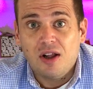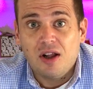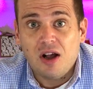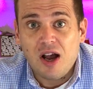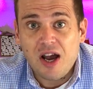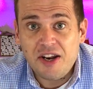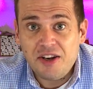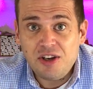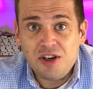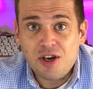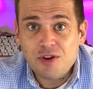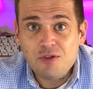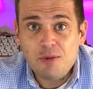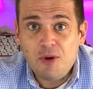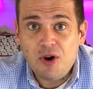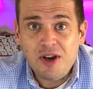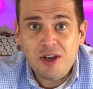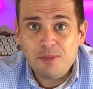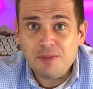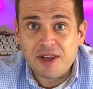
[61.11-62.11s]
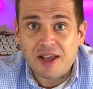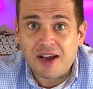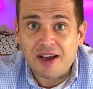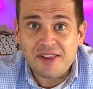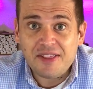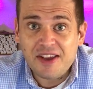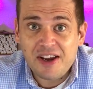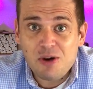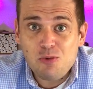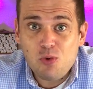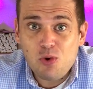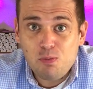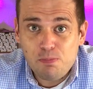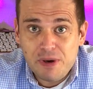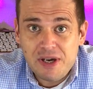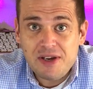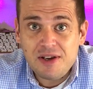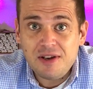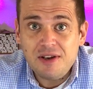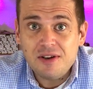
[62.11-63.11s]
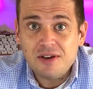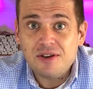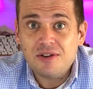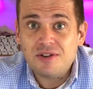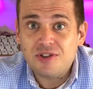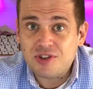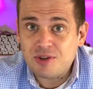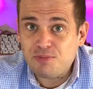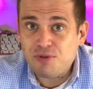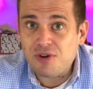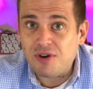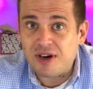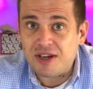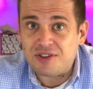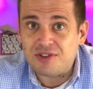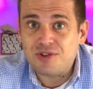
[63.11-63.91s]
And you can remind them of that. They will be surprised,